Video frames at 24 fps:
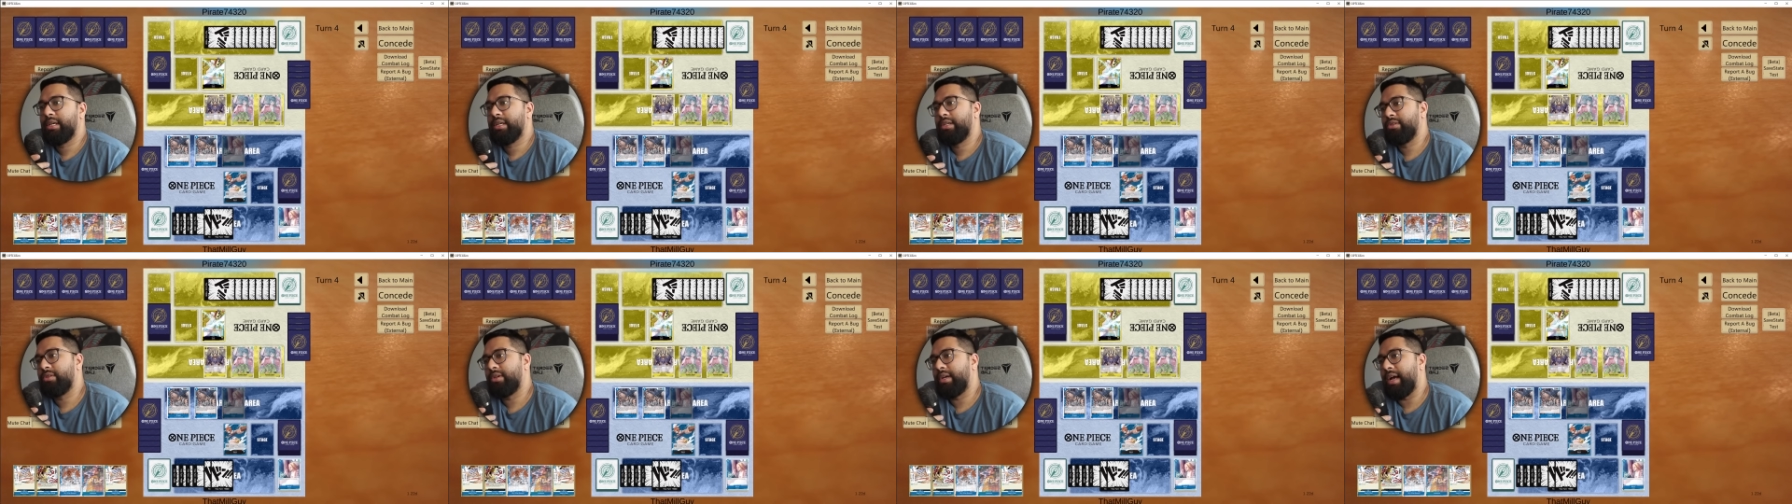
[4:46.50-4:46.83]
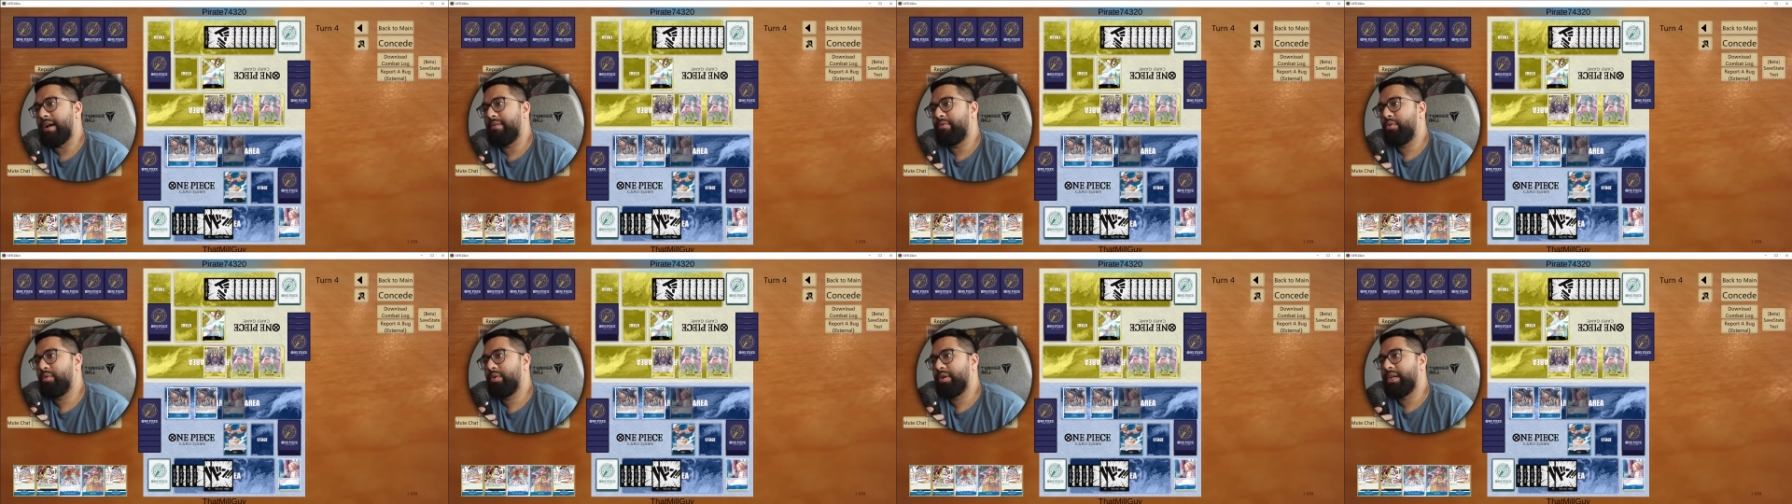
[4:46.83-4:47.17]
So
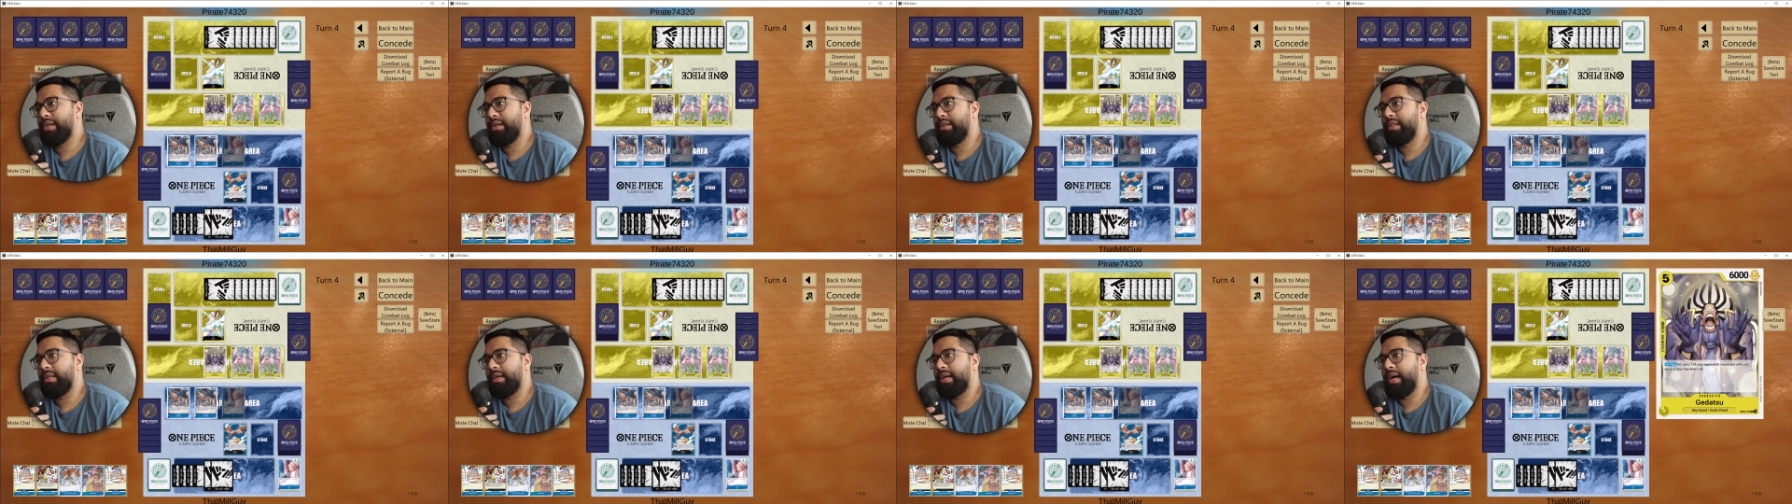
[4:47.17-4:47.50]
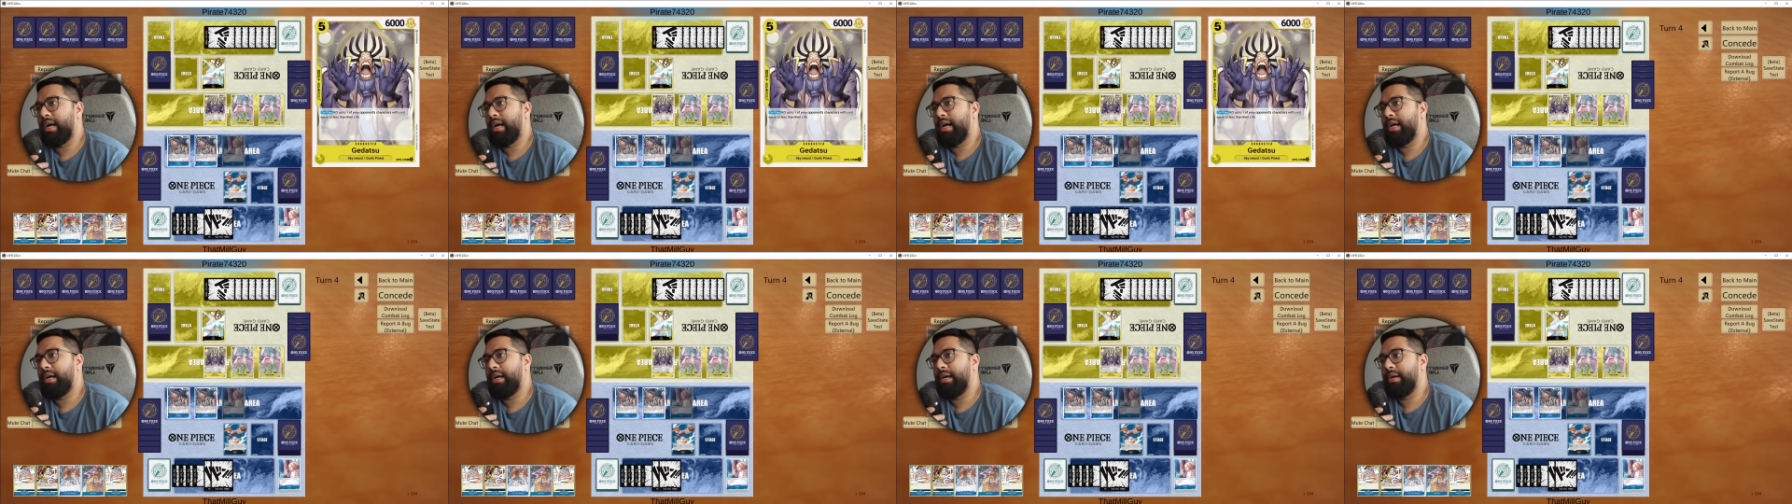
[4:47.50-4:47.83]
Gavel will kill the
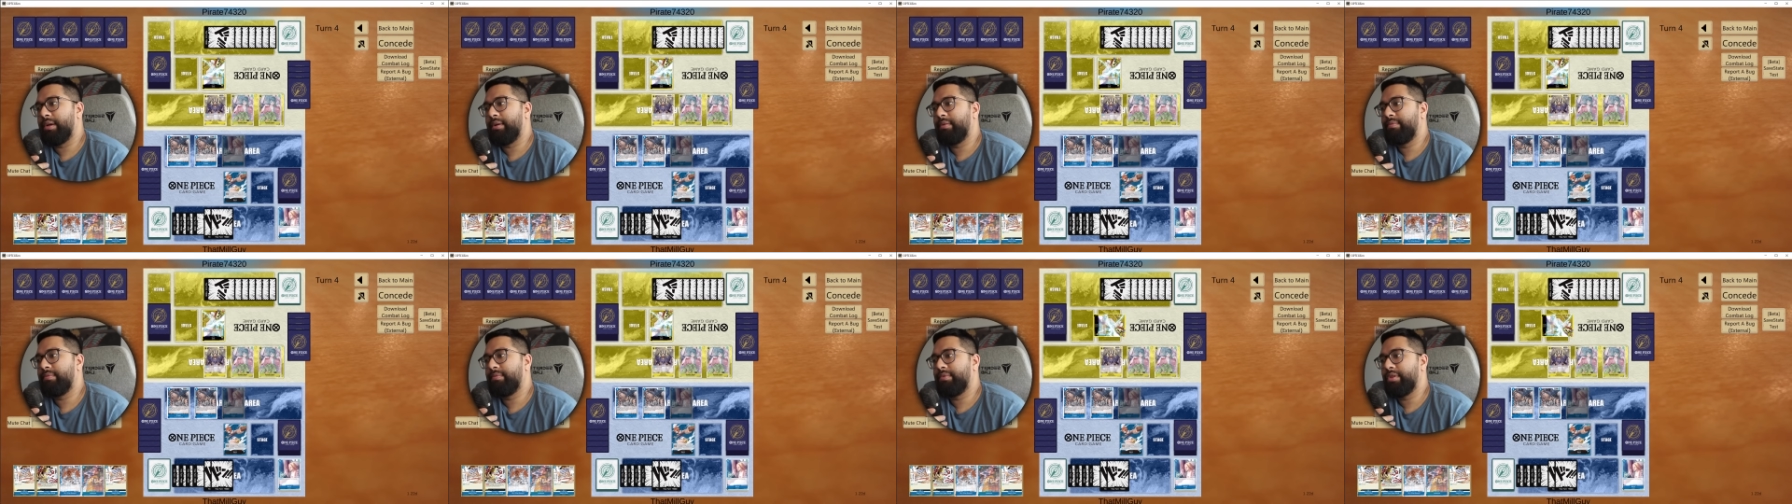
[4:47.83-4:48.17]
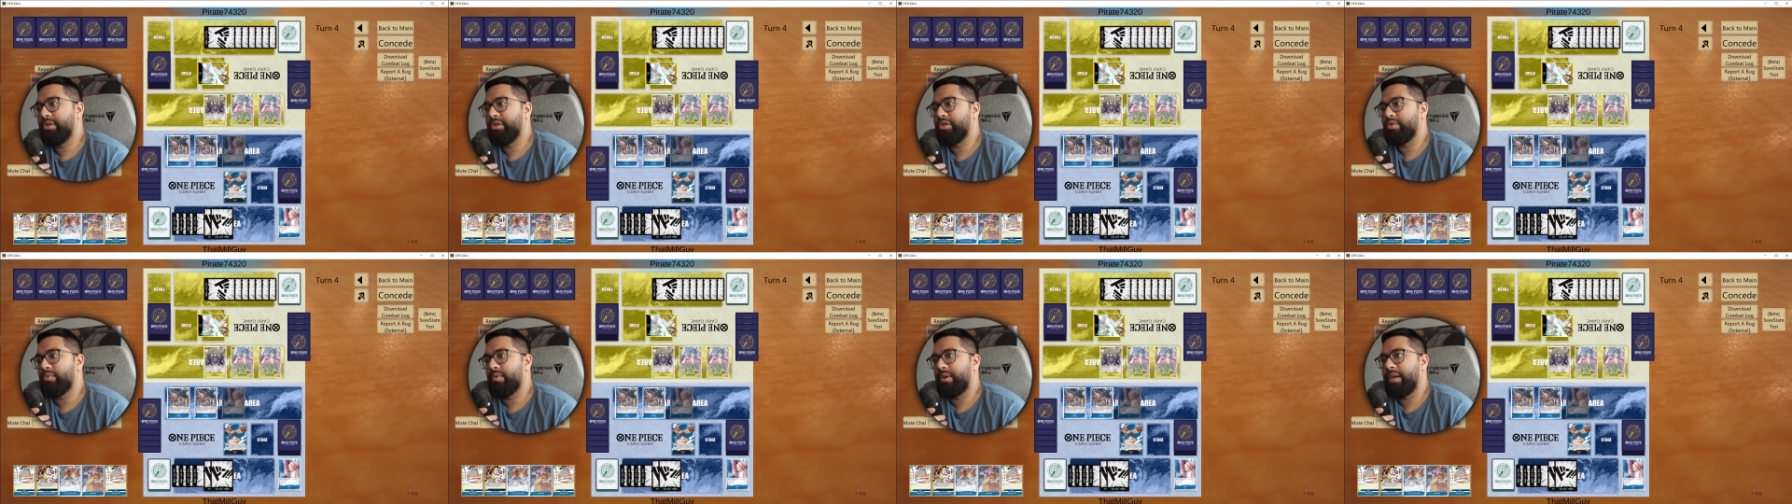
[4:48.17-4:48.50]
Kaya.
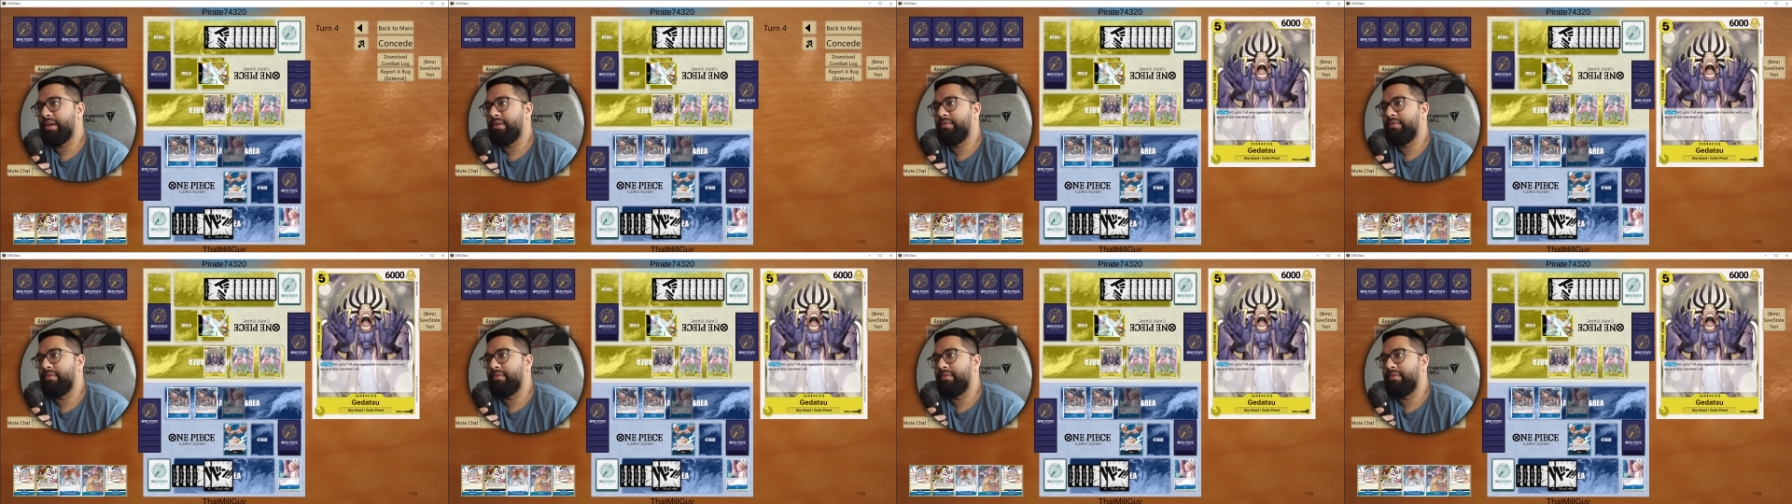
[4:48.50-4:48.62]
They'll swing